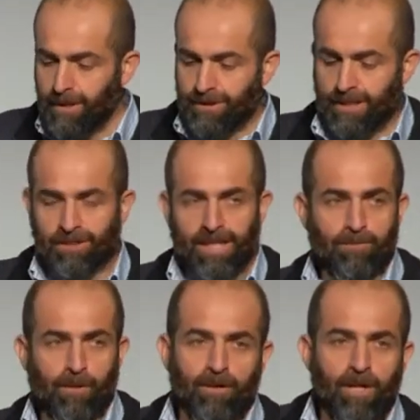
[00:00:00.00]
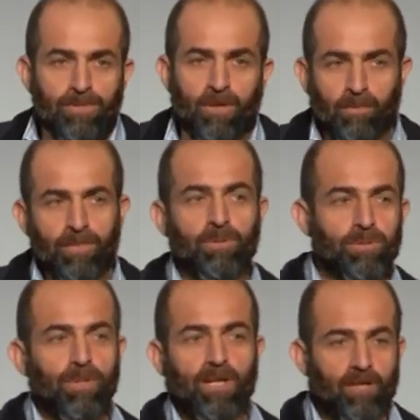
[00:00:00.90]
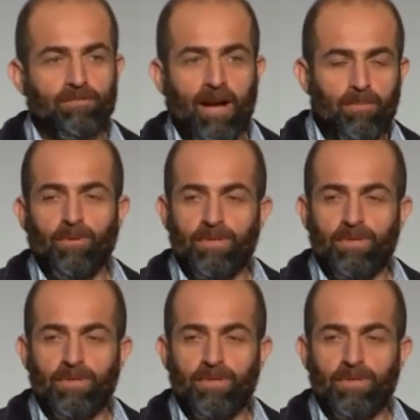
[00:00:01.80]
So that's on that program. So what we do is we kind of grab all